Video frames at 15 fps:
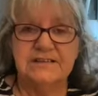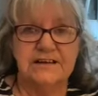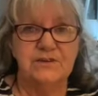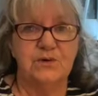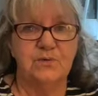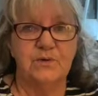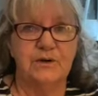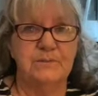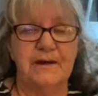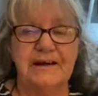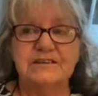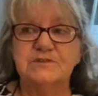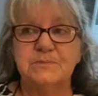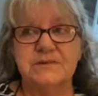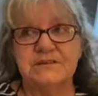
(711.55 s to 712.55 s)
I don't wear a
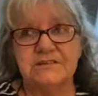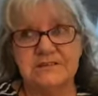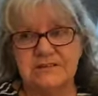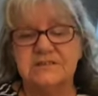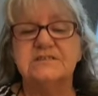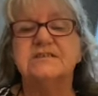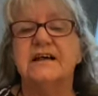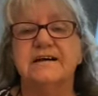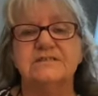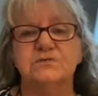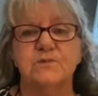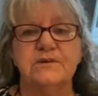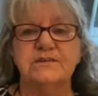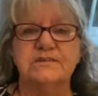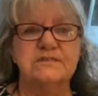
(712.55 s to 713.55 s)
mask, but since last
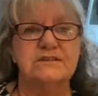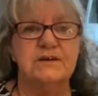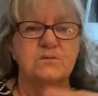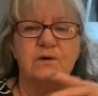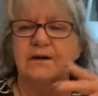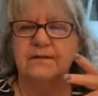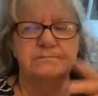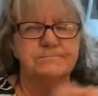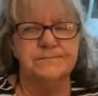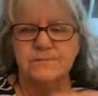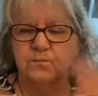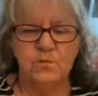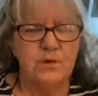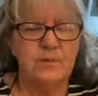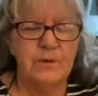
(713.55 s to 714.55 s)
Wednesday, well,
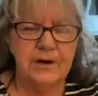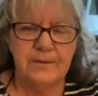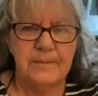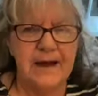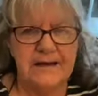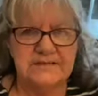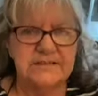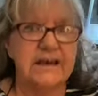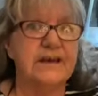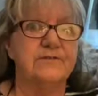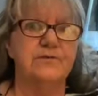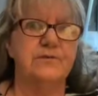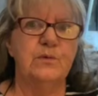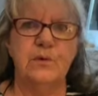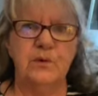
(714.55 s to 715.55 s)
we wear a mask
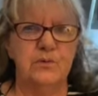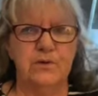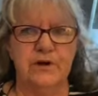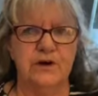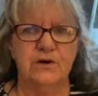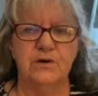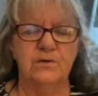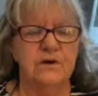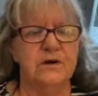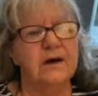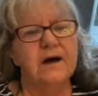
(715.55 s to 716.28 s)
everywhere we go.